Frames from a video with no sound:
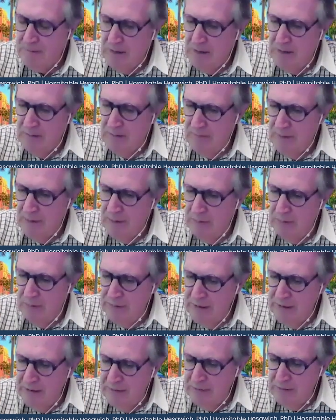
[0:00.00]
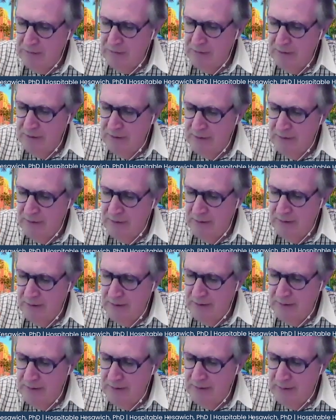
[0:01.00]
uh, a believer in
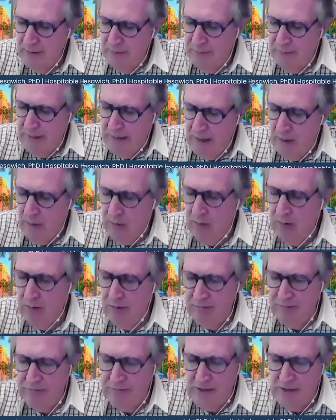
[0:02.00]
in the power of